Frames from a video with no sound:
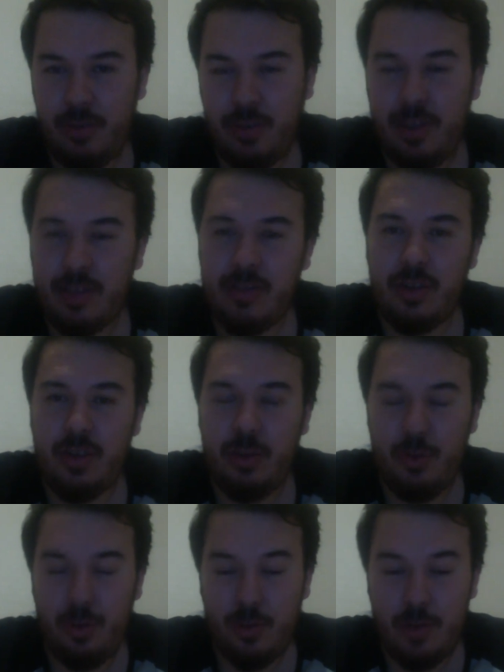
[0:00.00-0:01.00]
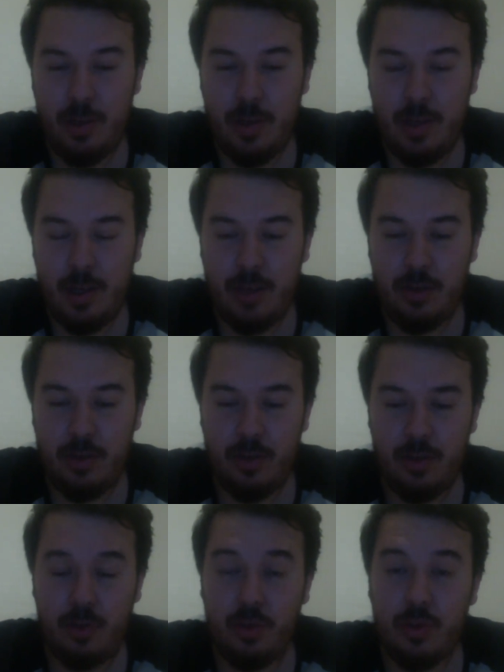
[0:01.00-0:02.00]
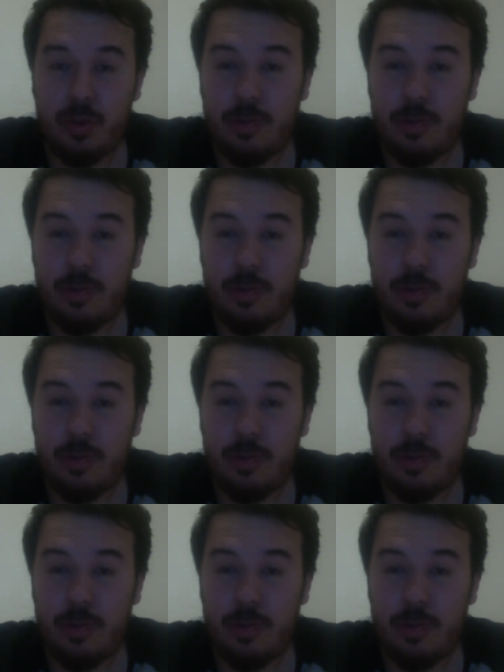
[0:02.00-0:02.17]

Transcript: inside her. And so the two